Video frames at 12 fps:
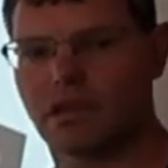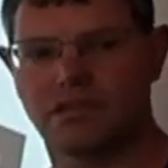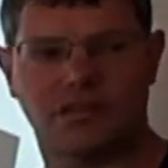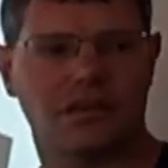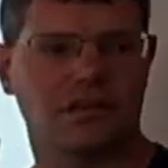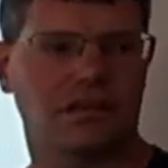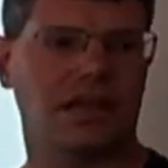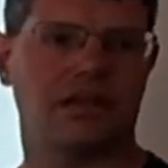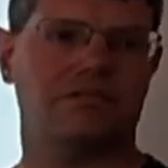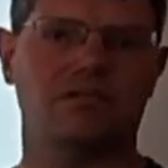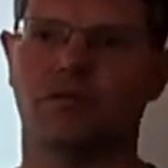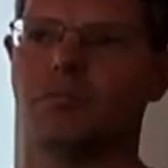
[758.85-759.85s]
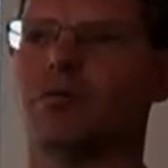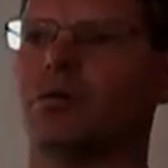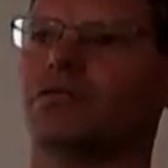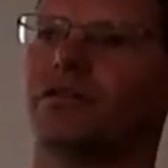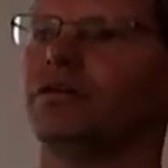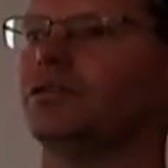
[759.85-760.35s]
So you can get it from your
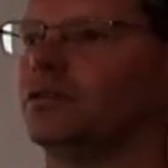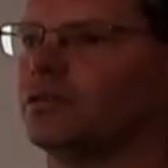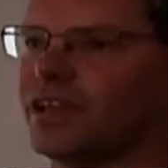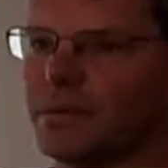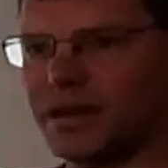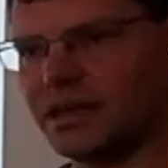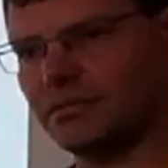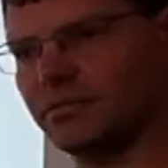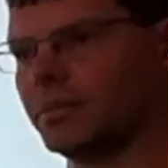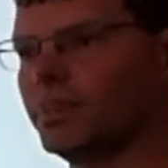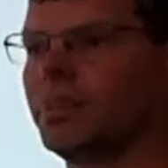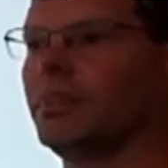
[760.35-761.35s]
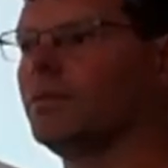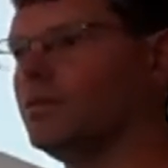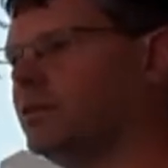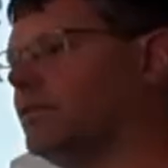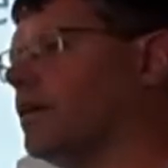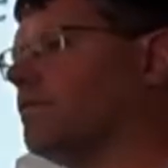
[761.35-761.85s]
mobile phone or your tablet,
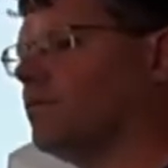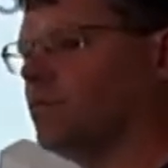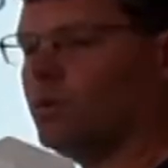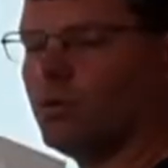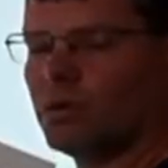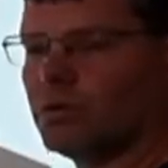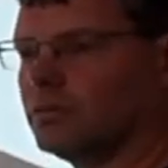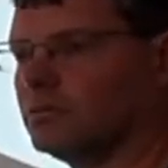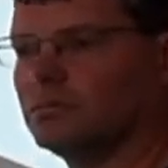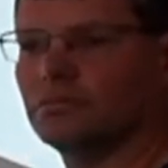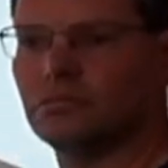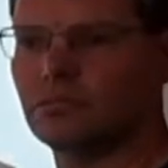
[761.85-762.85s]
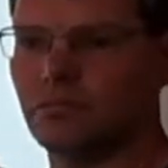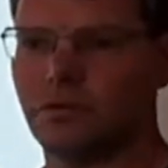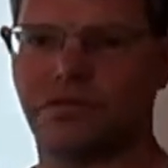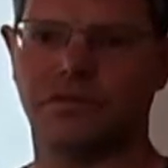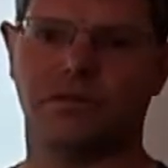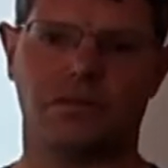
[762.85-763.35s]
when you're out for a walk,
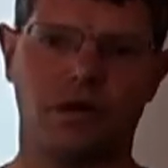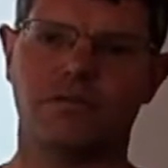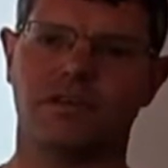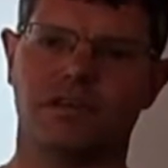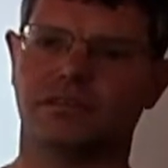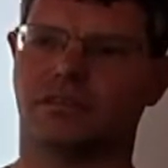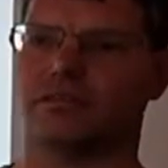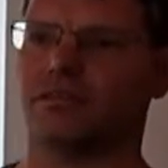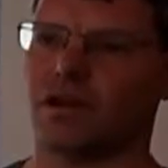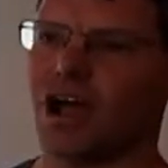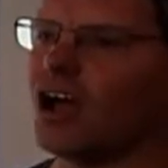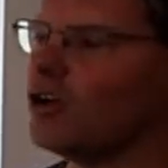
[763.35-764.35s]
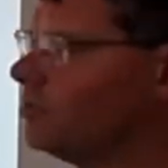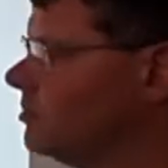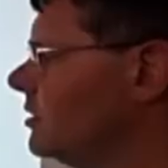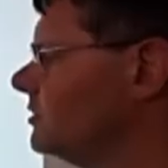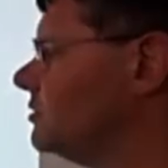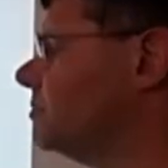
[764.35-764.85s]
if you're in the office, if you're at home,
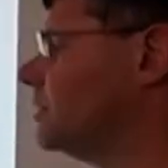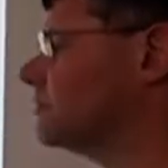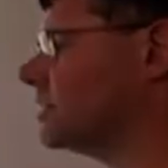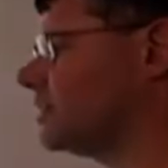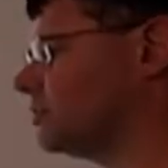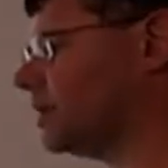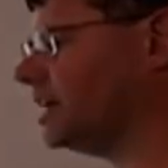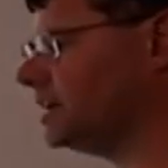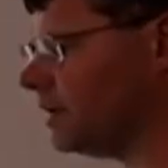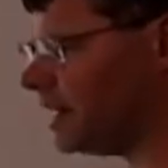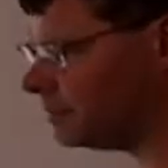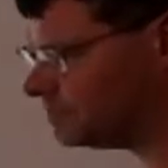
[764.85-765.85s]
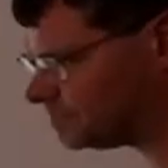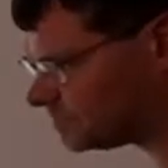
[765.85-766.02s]
you should be able to get to it anywhere.